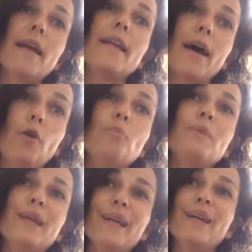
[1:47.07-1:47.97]
it helped
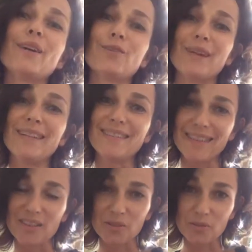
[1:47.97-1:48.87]
me a great
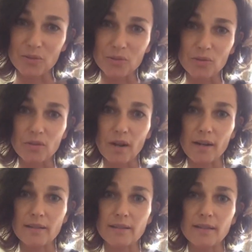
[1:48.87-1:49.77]
deal to
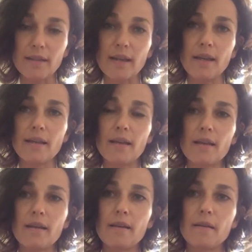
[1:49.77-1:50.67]
start seeing
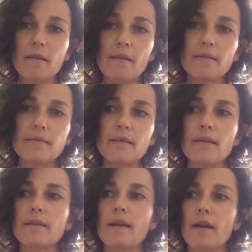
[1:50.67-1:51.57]

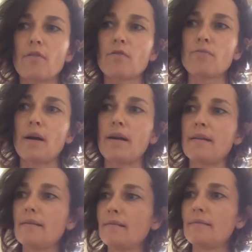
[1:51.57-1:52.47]
taking care of
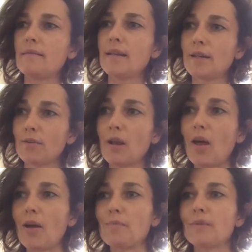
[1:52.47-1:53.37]
my inner
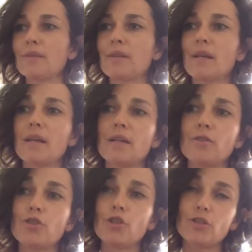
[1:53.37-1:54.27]
alignment
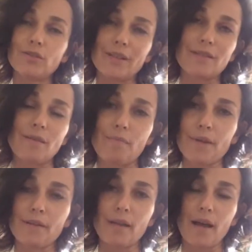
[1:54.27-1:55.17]
just as
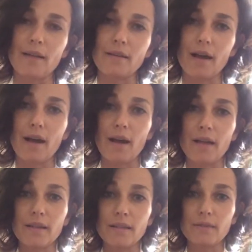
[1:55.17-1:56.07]
something that
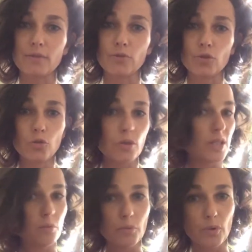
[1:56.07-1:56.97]
I do
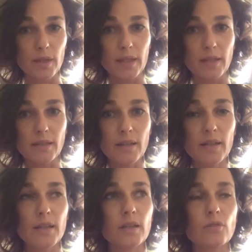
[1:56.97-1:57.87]
in the morning
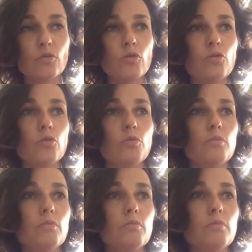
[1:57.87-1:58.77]
to
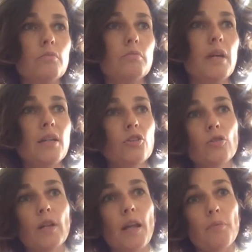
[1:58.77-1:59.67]
make
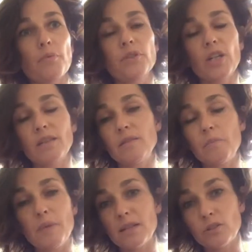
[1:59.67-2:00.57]
sure that I project the
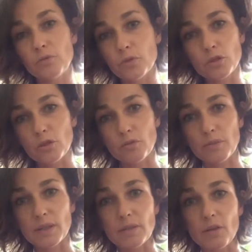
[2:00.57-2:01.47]
best version of
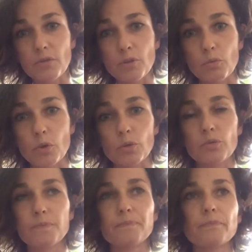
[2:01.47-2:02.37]
myself in the world.